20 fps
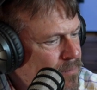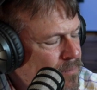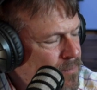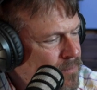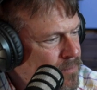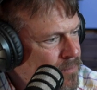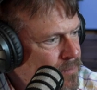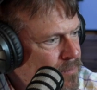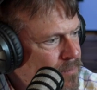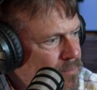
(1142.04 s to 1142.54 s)

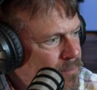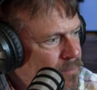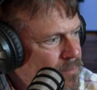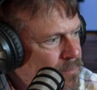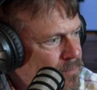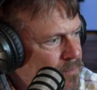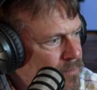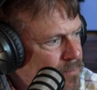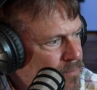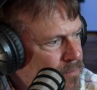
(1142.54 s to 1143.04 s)

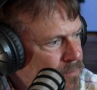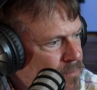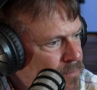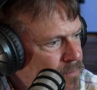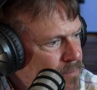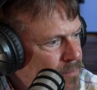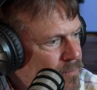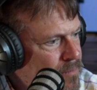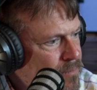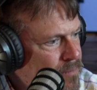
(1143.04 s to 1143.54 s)

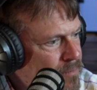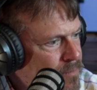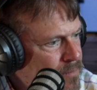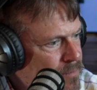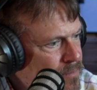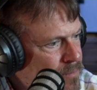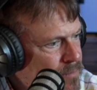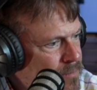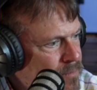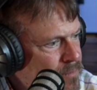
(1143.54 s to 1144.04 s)

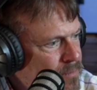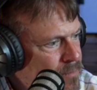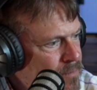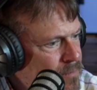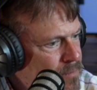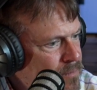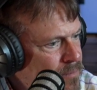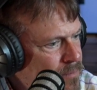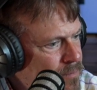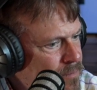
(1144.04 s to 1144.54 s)

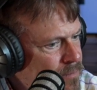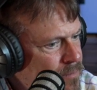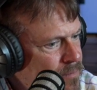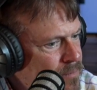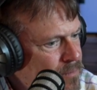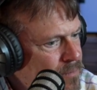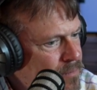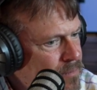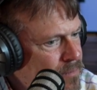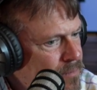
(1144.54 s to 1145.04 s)

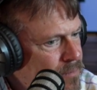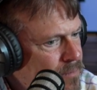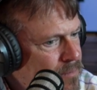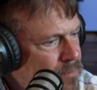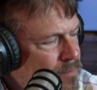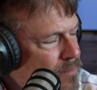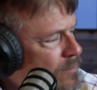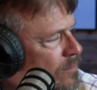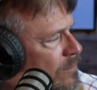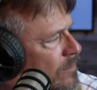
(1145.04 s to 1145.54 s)

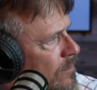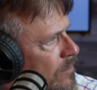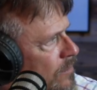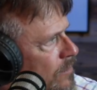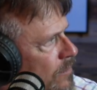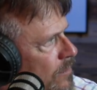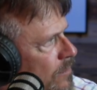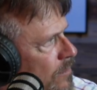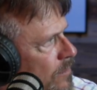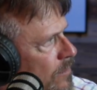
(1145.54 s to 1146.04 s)

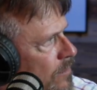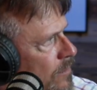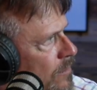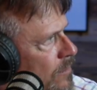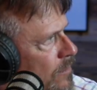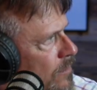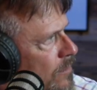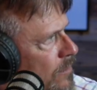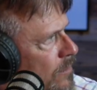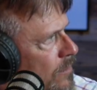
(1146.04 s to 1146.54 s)

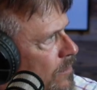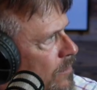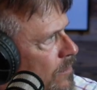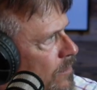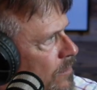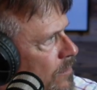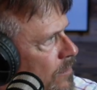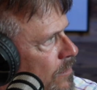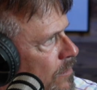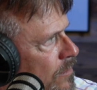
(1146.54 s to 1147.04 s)

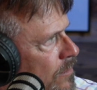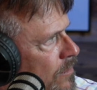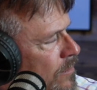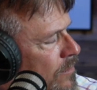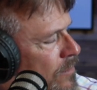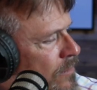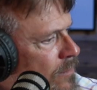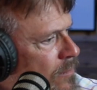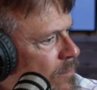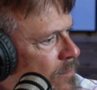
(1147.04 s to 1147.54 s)

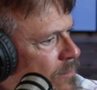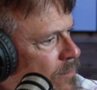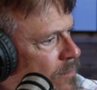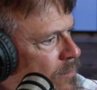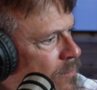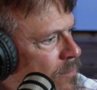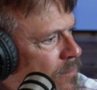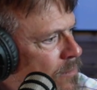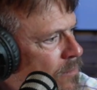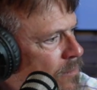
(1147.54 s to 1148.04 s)

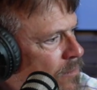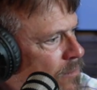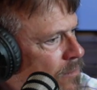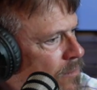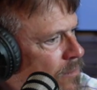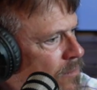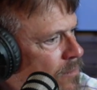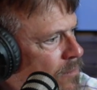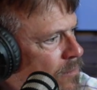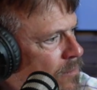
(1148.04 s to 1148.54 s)

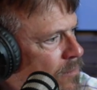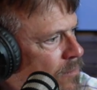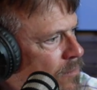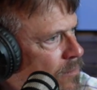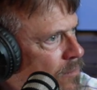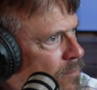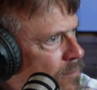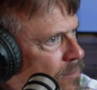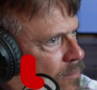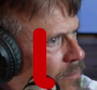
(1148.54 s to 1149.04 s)

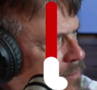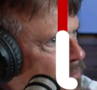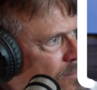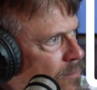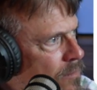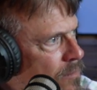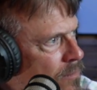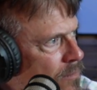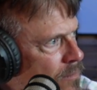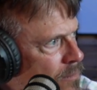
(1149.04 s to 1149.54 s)

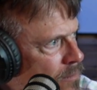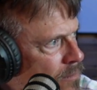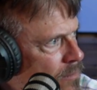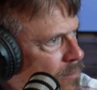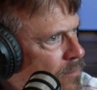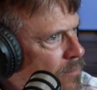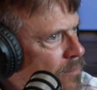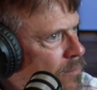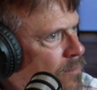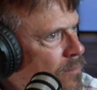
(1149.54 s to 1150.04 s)
No words are spoken by the person on screen.